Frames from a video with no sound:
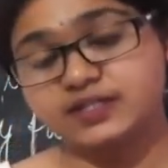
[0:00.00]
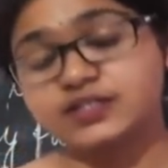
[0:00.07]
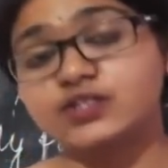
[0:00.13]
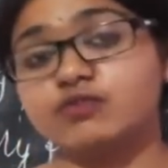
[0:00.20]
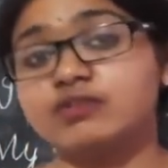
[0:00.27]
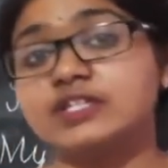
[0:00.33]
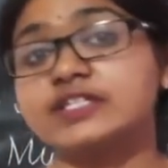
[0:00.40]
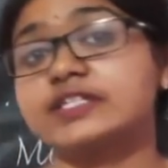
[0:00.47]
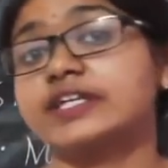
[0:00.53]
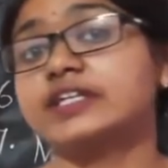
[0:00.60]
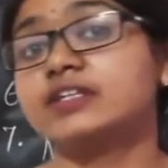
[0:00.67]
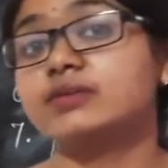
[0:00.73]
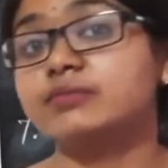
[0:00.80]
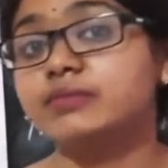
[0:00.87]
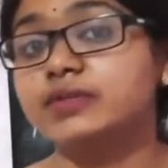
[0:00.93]
You will say
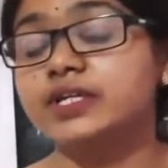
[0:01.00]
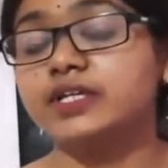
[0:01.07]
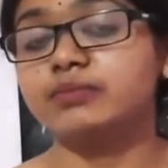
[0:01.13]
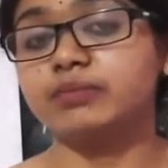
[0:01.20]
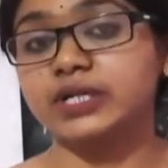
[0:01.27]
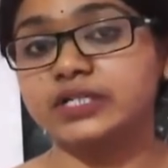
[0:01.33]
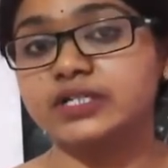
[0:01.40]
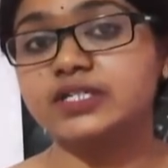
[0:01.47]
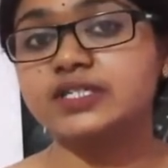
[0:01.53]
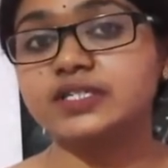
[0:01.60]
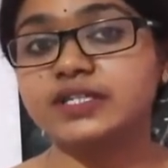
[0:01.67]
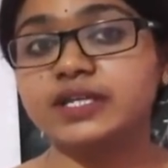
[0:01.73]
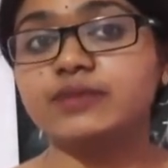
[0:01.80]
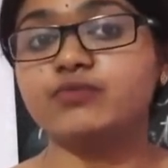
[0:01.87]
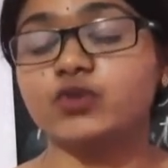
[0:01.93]
that in mother's
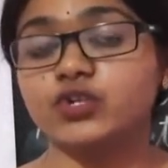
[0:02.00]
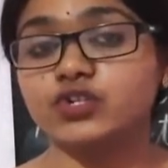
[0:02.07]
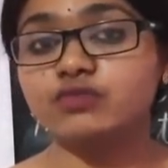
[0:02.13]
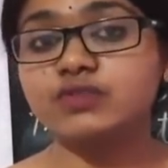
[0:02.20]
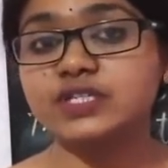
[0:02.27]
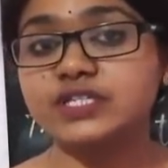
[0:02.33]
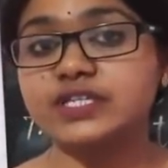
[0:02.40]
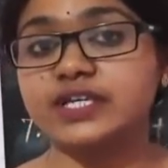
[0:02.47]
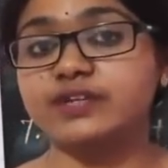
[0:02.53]
name. What you will say?